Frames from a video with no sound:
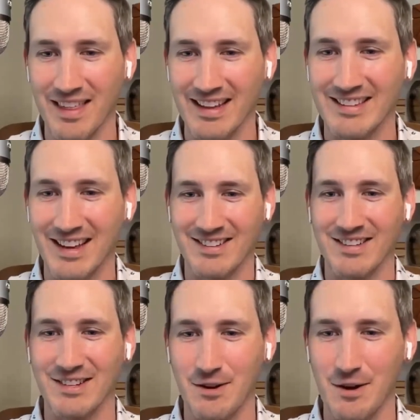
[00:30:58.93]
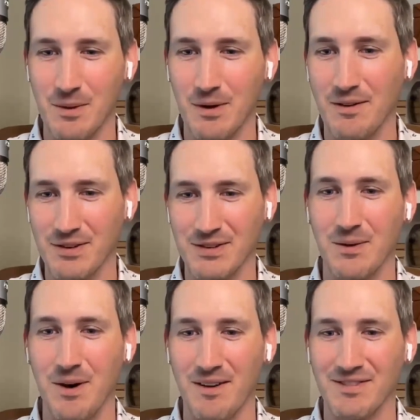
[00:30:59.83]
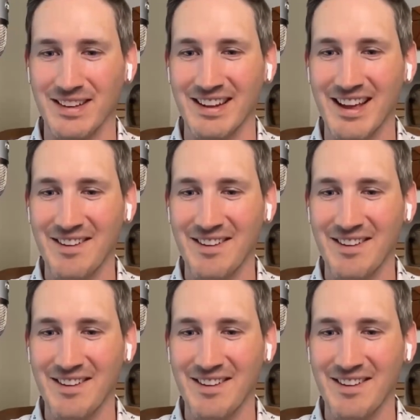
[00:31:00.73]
I think, touch the steering wheel ever so often.